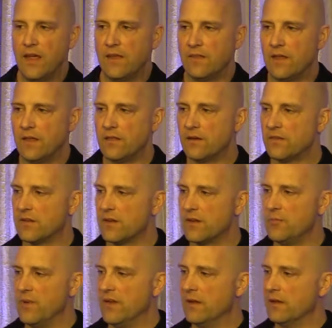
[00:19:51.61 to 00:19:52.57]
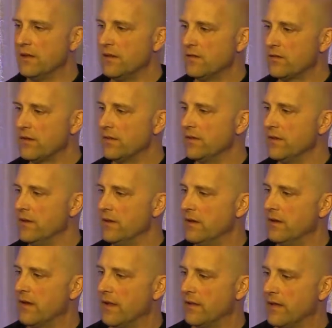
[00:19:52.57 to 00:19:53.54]
And then there's going to be, at least on
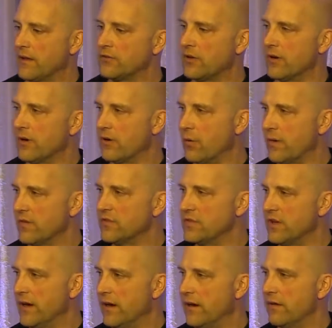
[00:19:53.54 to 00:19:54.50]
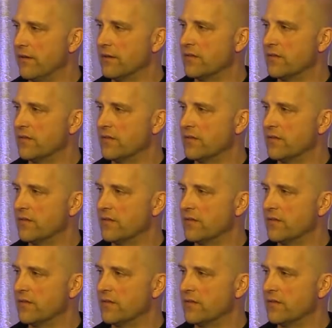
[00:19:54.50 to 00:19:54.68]
the electronic questionnaire,